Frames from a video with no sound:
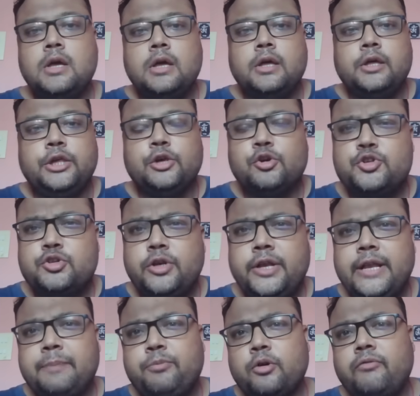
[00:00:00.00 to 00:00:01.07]
Usually
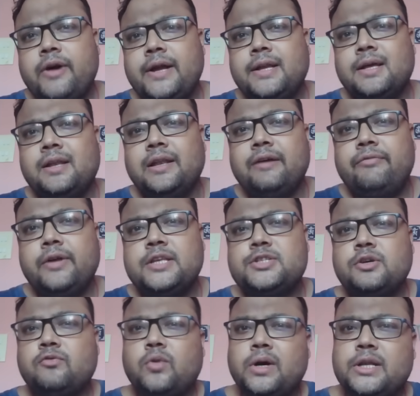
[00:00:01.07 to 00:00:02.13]
they provide a leverage
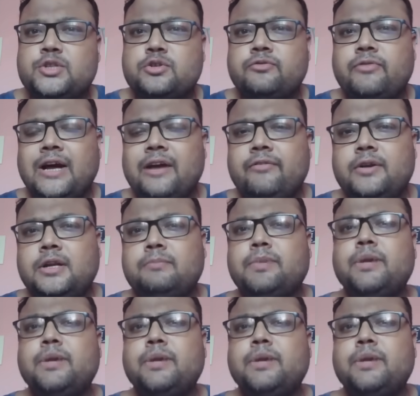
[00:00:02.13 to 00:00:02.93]
of 1:500,